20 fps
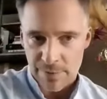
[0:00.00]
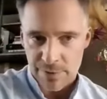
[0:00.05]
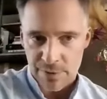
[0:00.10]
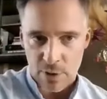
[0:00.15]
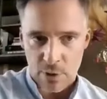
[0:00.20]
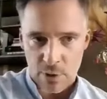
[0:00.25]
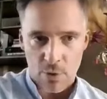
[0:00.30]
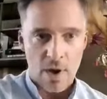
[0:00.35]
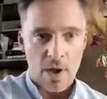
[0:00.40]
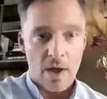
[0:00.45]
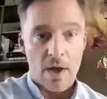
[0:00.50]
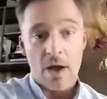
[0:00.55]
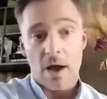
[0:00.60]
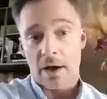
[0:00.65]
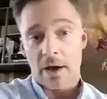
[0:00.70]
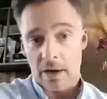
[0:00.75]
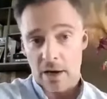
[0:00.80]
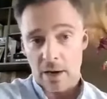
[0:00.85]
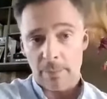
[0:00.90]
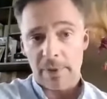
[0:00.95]
So
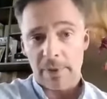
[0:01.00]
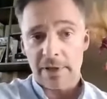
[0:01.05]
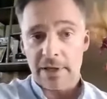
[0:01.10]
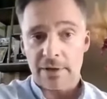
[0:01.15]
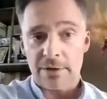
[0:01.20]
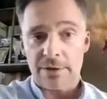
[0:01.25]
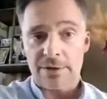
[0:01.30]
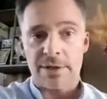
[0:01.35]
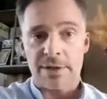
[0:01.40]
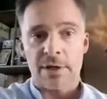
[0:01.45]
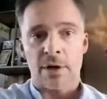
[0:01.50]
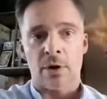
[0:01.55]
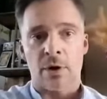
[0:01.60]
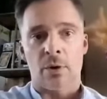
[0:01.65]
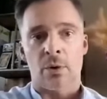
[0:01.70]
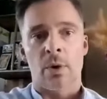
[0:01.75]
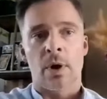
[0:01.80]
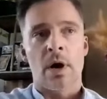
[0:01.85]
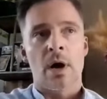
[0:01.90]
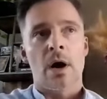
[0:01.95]
a couple of years
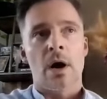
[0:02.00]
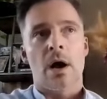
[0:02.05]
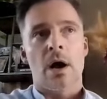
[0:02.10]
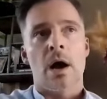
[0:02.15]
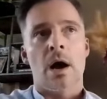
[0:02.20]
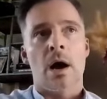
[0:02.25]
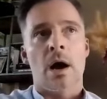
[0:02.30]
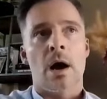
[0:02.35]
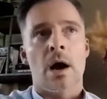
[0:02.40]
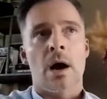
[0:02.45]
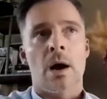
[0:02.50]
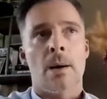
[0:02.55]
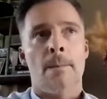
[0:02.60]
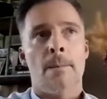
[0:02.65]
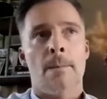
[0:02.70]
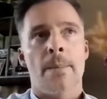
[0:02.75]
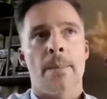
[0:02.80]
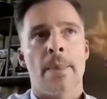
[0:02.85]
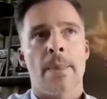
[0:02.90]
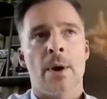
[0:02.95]
ago,
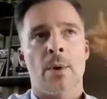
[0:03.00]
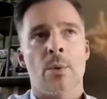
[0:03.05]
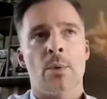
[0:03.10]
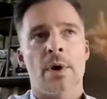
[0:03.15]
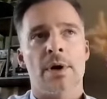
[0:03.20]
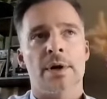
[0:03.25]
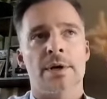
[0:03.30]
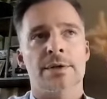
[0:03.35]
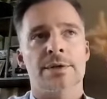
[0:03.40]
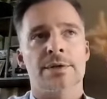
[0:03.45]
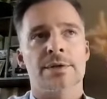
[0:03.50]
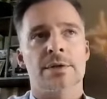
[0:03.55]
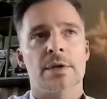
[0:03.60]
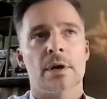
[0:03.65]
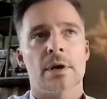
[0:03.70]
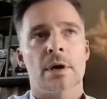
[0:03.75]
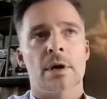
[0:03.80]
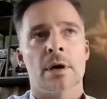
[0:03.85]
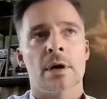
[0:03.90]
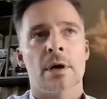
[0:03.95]
there was
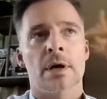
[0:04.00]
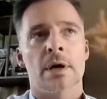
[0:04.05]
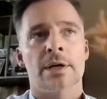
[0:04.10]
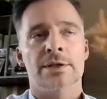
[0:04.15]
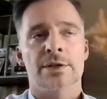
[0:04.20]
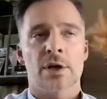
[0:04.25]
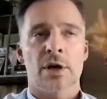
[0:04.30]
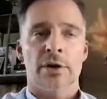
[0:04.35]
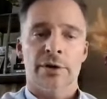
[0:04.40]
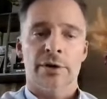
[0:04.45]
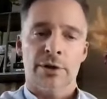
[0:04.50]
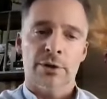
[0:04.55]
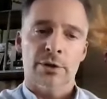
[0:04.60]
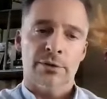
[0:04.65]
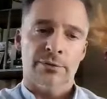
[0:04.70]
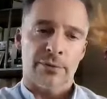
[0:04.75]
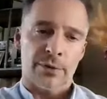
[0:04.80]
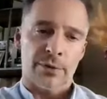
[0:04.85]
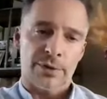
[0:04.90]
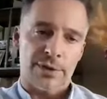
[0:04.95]
it's called the
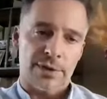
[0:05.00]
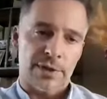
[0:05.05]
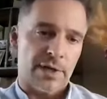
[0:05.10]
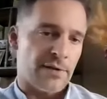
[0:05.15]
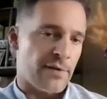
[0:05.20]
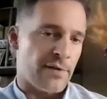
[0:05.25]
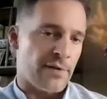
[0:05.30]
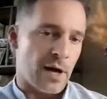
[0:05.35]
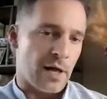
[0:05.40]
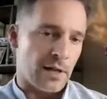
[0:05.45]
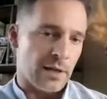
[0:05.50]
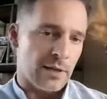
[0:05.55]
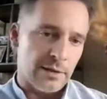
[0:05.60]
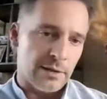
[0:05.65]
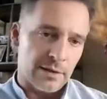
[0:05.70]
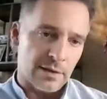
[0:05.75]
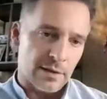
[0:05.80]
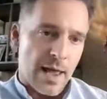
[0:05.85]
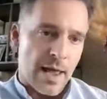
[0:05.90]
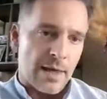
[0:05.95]
University of
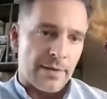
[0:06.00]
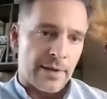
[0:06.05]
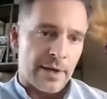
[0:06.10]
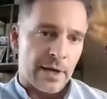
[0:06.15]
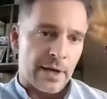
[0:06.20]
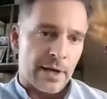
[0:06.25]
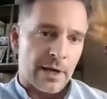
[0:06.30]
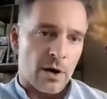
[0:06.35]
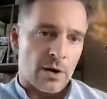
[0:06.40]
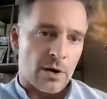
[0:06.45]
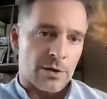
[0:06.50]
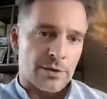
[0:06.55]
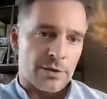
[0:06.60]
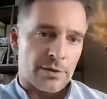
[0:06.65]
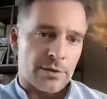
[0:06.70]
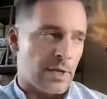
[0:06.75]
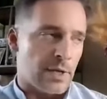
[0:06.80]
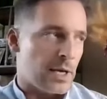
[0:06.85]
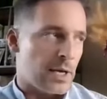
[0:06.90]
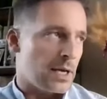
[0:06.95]
Holland, and
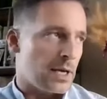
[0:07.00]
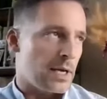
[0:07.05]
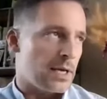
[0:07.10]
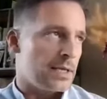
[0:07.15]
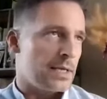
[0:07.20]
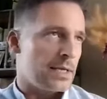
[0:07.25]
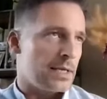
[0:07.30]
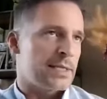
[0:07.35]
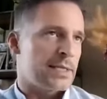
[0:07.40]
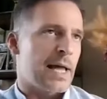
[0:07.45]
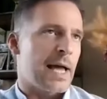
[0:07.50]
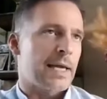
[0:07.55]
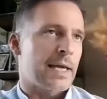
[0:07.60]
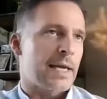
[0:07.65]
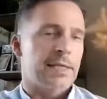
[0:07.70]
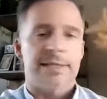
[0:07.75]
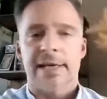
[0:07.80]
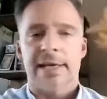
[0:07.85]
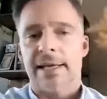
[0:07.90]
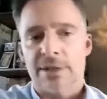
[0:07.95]
it's
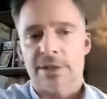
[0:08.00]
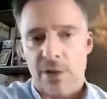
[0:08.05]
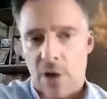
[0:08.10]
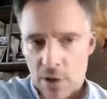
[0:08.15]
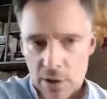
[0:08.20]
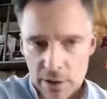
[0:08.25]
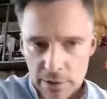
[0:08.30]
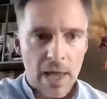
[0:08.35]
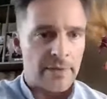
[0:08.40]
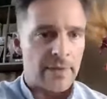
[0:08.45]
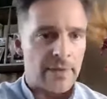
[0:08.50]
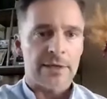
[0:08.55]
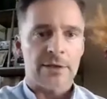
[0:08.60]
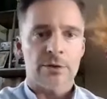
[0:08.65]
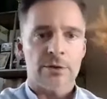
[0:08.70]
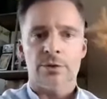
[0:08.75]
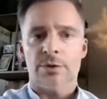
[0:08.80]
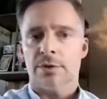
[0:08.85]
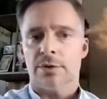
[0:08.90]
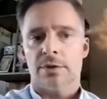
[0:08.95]
like a TED Talk, and they
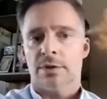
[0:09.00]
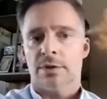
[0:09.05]
do